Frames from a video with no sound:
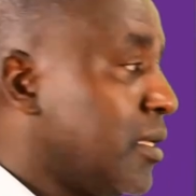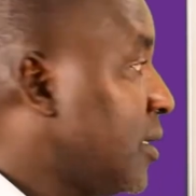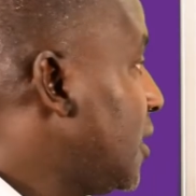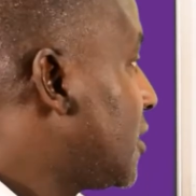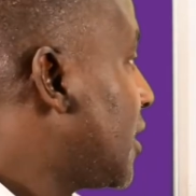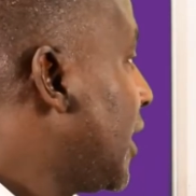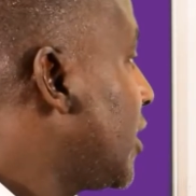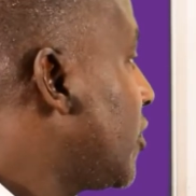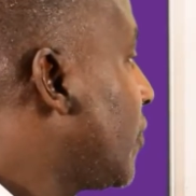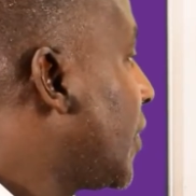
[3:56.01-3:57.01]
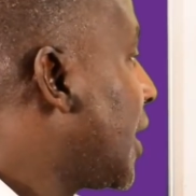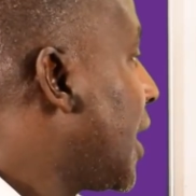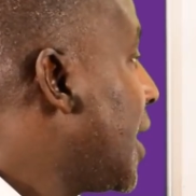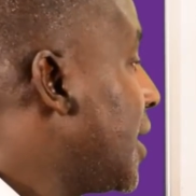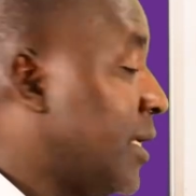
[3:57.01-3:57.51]
it's like you are
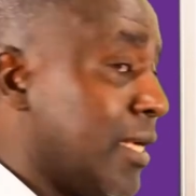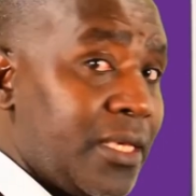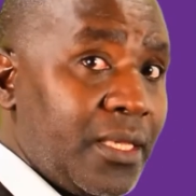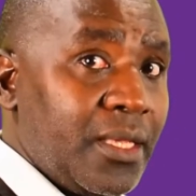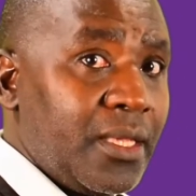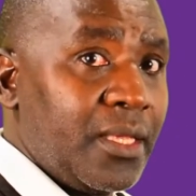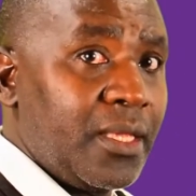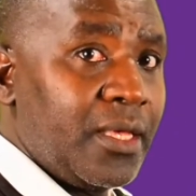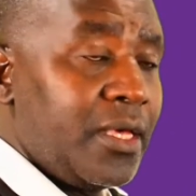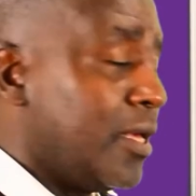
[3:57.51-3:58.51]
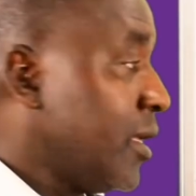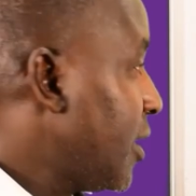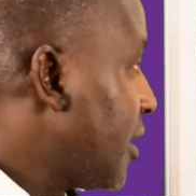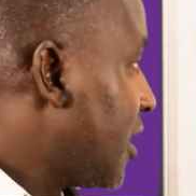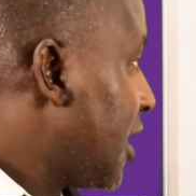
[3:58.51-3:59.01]
adding
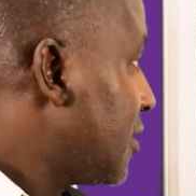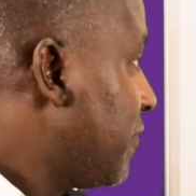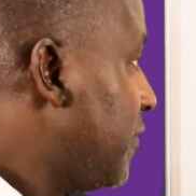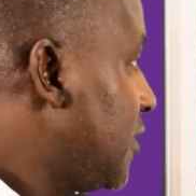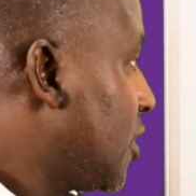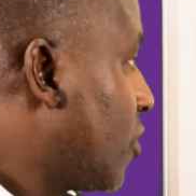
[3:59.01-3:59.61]
that physical